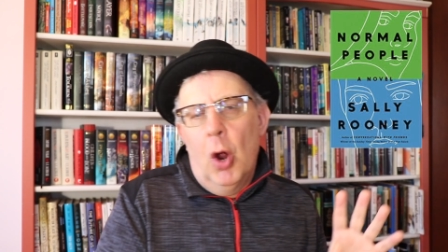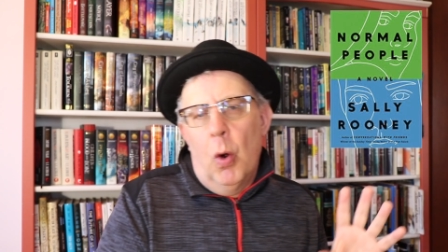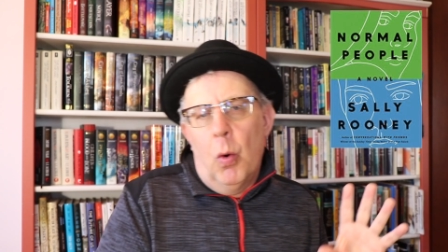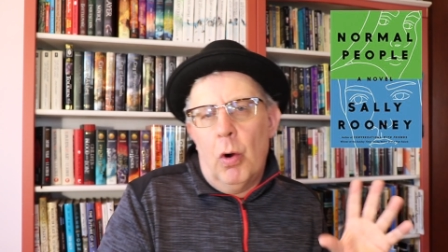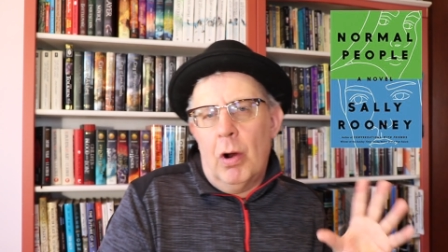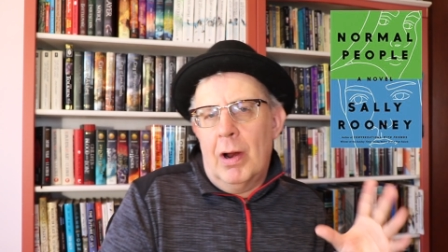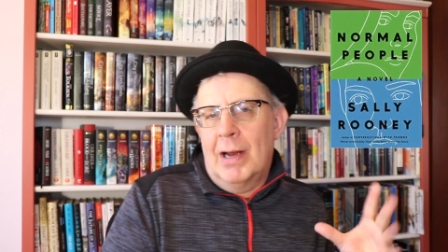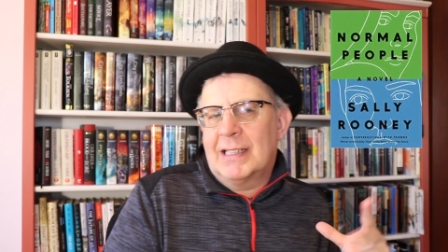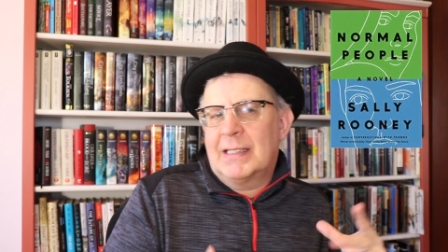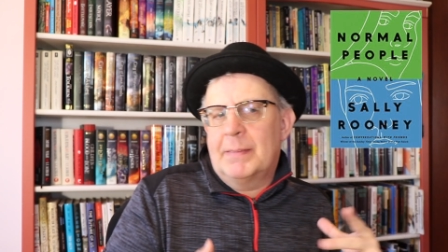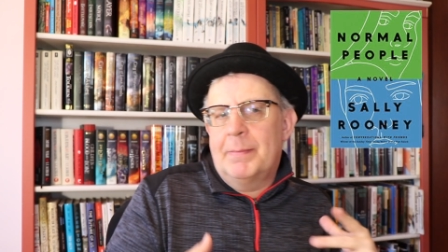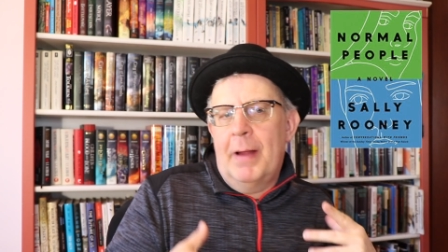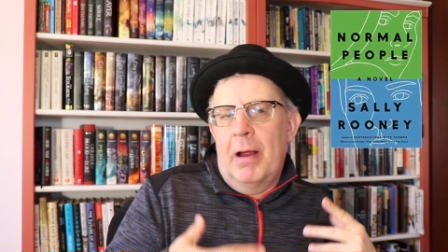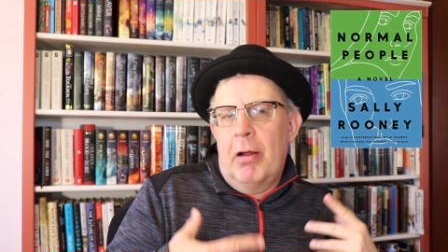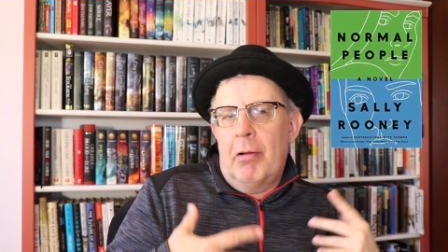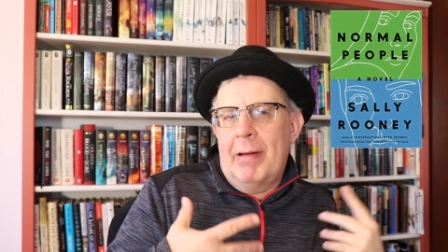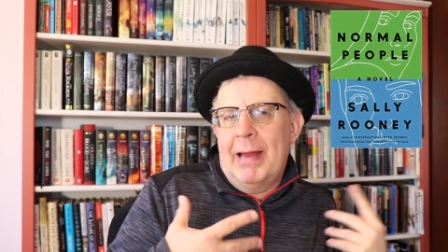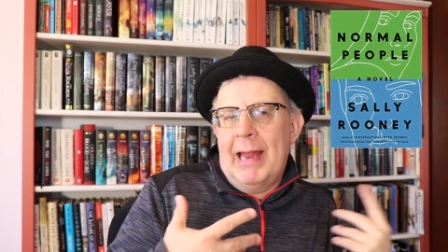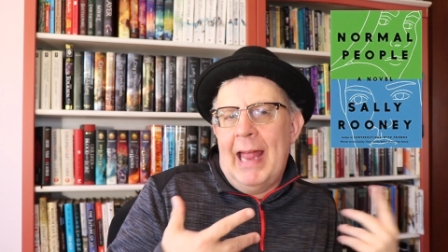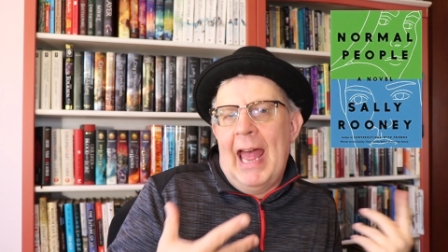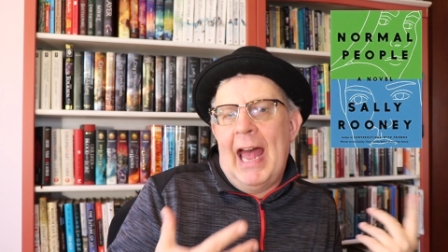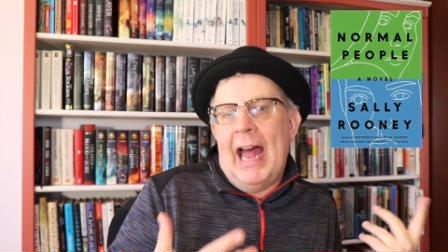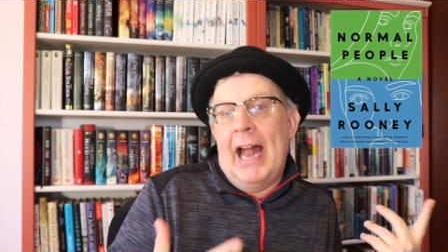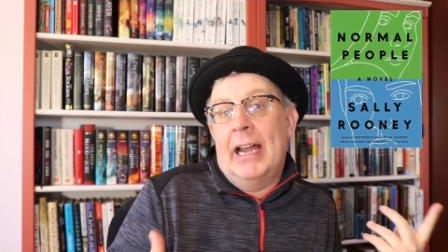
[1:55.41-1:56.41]
whereas
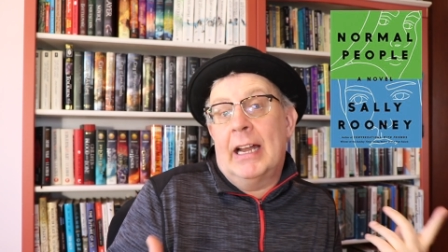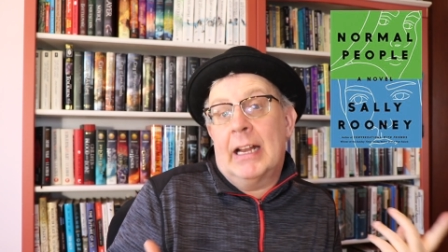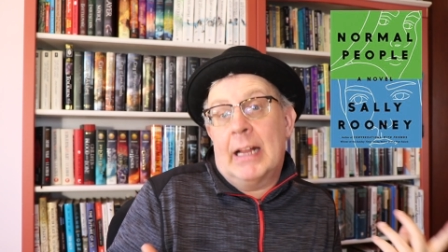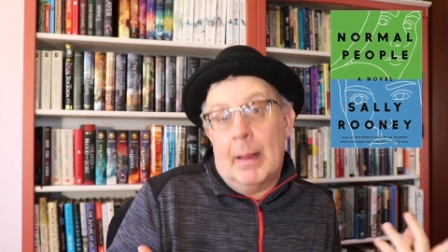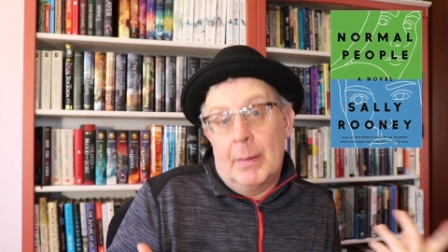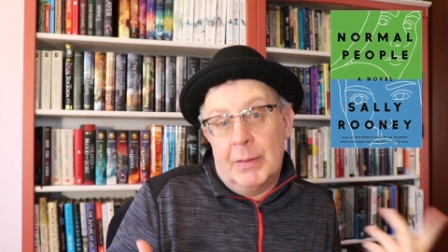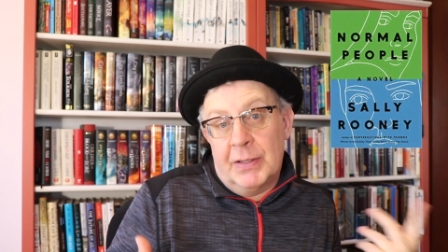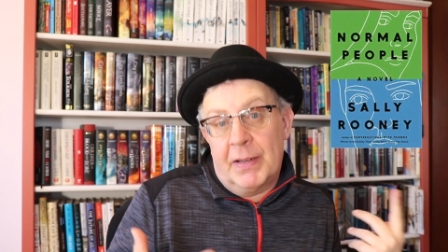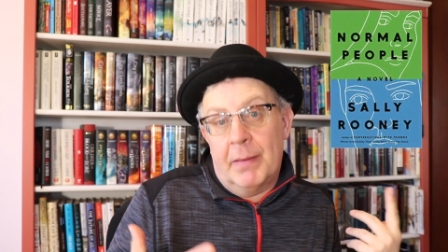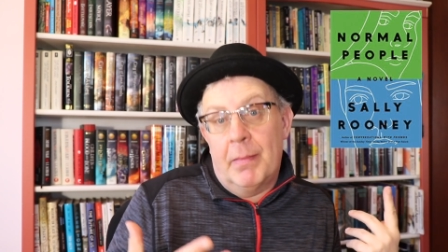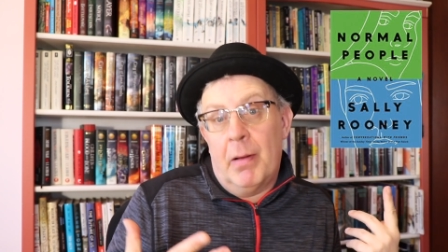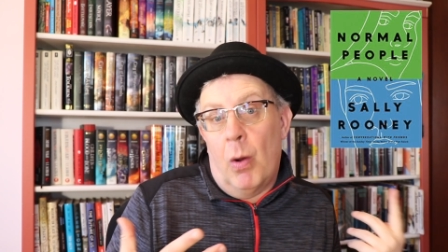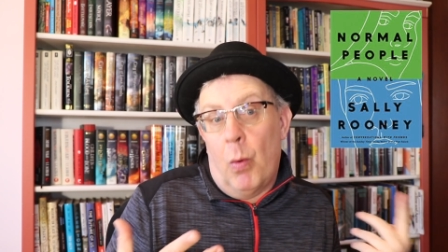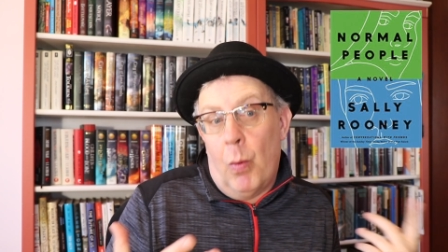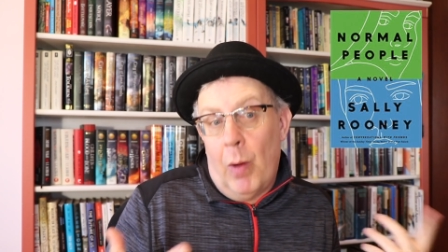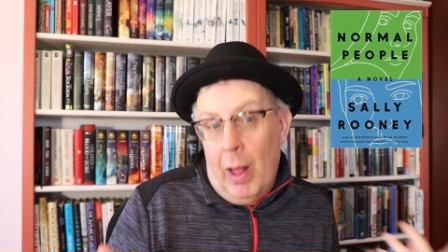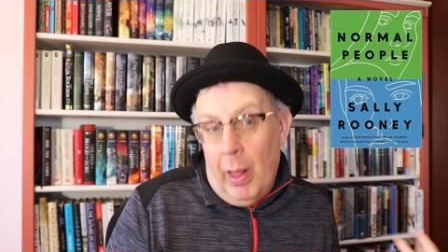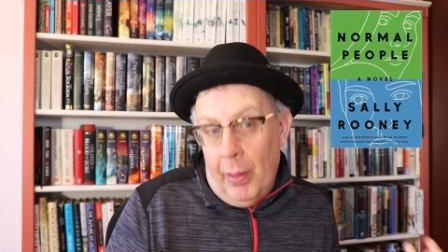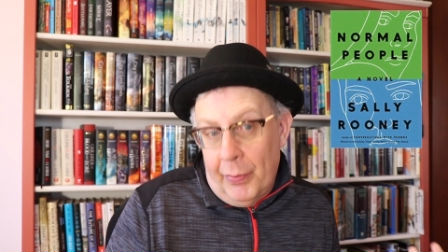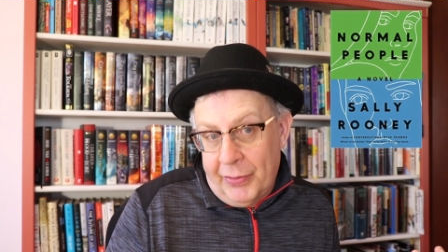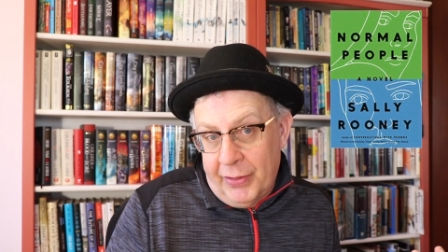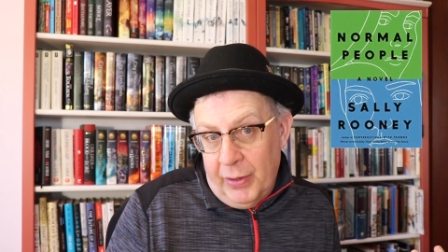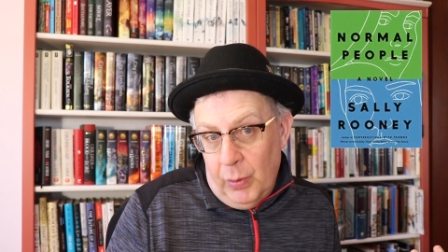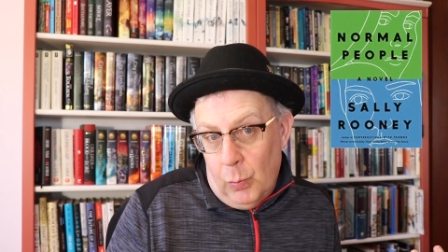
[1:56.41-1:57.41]
Marianne comes from a
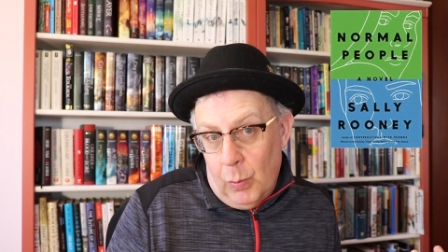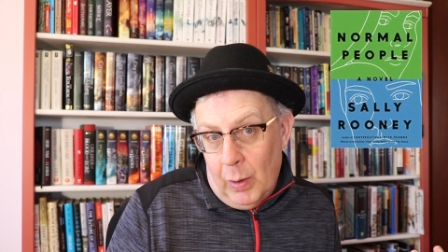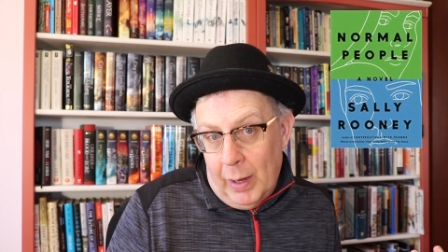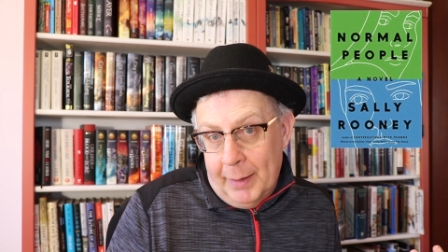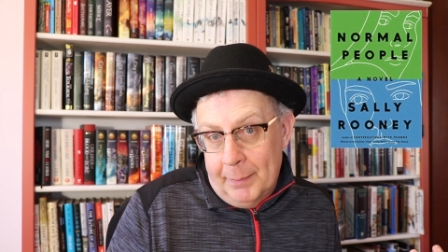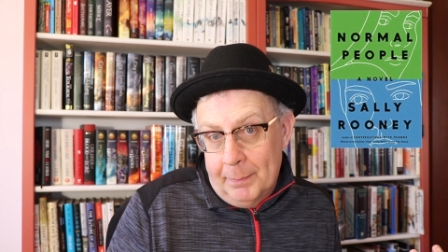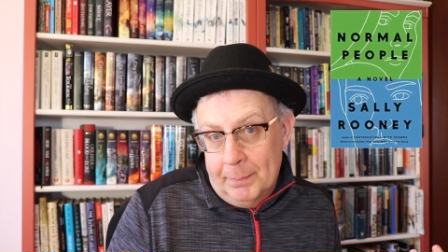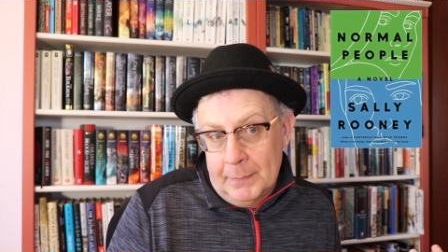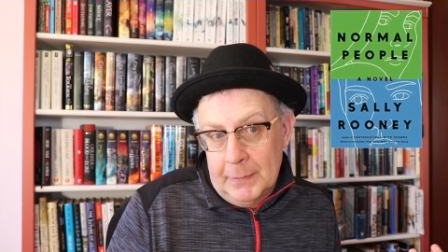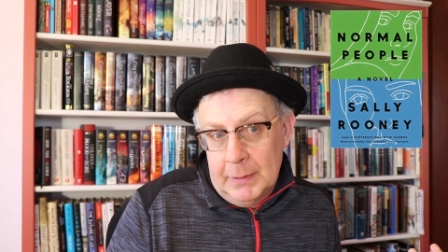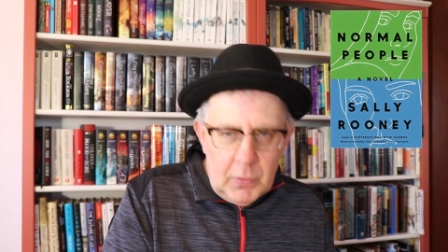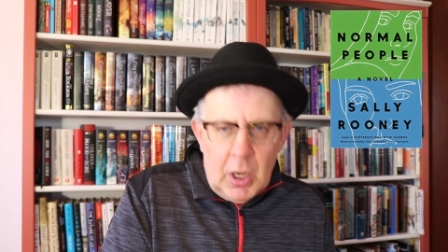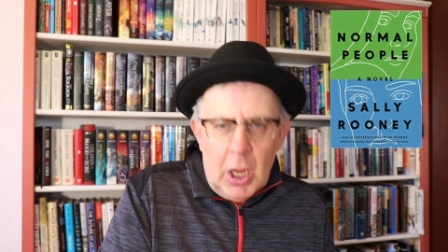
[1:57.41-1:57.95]
wealthy one.